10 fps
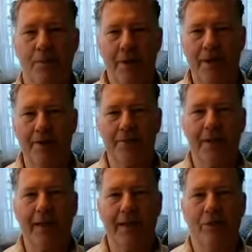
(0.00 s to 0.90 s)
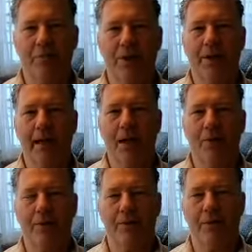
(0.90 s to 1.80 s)
We're proud of the fact that we're burning
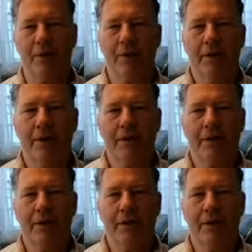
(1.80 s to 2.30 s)
out and we're